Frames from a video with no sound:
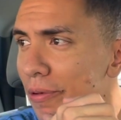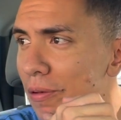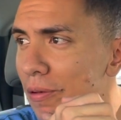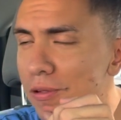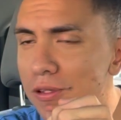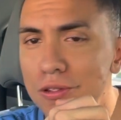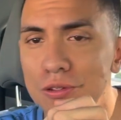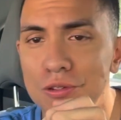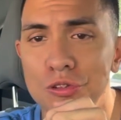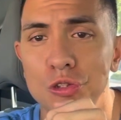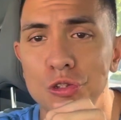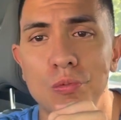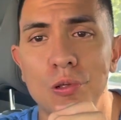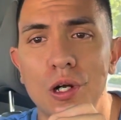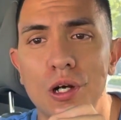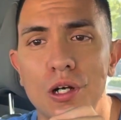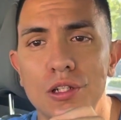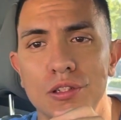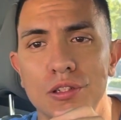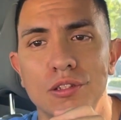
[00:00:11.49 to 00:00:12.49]
i'm a little
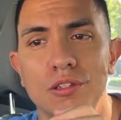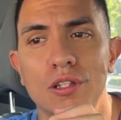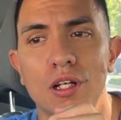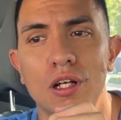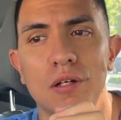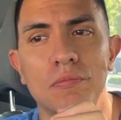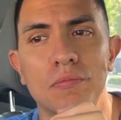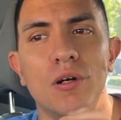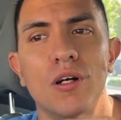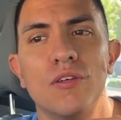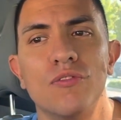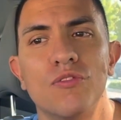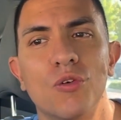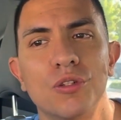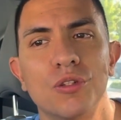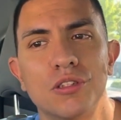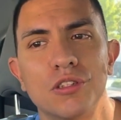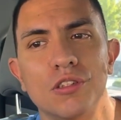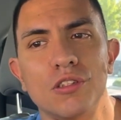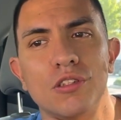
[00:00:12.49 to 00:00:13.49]
surprised that my
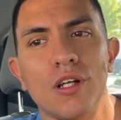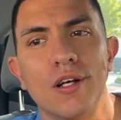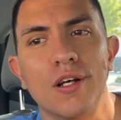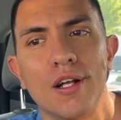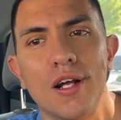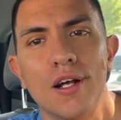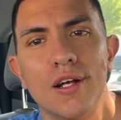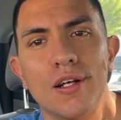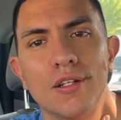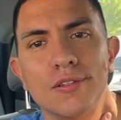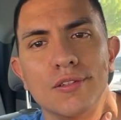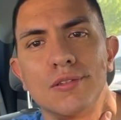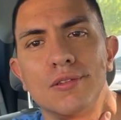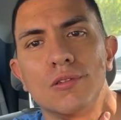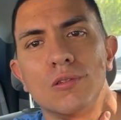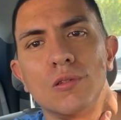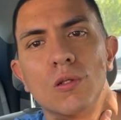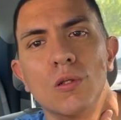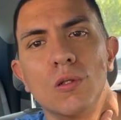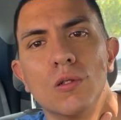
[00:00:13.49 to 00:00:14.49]
voice is not as
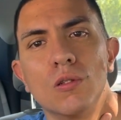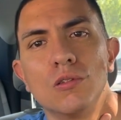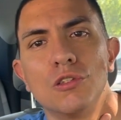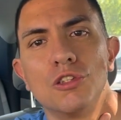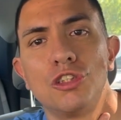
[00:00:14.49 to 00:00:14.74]
uh,